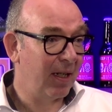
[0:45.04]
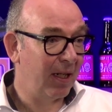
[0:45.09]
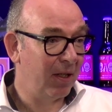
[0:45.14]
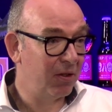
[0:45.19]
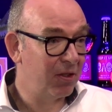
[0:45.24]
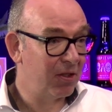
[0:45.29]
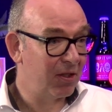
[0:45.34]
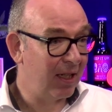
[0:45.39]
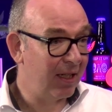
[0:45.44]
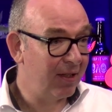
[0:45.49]
I
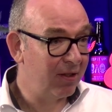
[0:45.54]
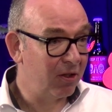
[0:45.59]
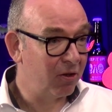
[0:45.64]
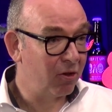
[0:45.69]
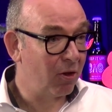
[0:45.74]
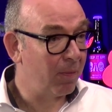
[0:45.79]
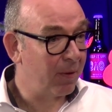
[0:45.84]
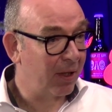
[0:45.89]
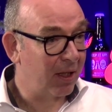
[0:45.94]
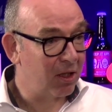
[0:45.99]
understand the
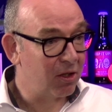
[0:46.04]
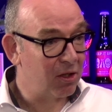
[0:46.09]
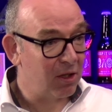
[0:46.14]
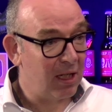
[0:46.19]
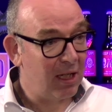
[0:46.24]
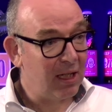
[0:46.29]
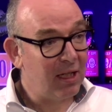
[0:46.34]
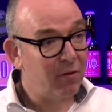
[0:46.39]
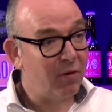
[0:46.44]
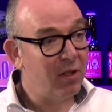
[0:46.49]
topic is
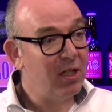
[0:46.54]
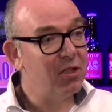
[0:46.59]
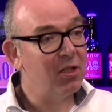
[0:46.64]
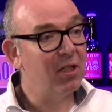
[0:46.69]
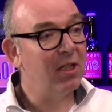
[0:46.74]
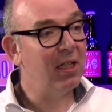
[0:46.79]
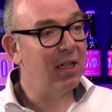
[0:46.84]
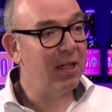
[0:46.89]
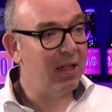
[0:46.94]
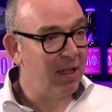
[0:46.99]

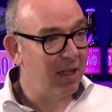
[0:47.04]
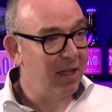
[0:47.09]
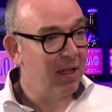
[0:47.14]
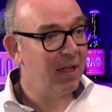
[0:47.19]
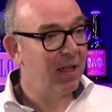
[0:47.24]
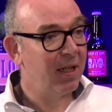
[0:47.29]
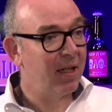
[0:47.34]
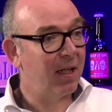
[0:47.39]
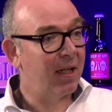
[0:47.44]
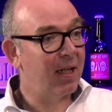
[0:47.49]
increasingly
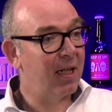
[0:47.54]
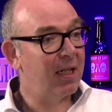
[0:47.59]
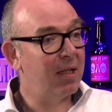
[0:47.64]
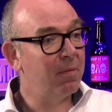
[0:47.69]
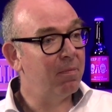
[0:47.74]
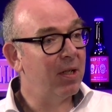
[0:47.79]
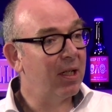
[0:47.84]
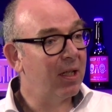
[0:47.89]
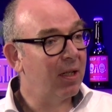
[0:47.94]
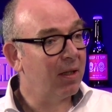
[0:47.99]

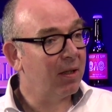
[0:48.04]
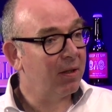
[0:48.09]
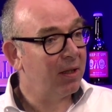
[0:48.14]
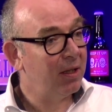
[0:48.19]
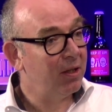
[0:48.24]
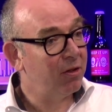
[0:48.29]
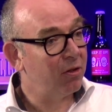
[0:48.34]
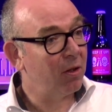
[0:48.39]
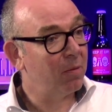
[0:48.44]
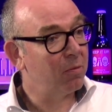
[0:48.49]
getting bigger
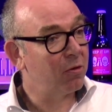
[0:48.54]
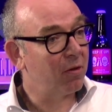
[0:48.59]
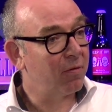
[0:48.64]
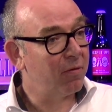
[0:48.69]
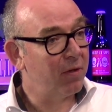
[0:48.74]
in terms of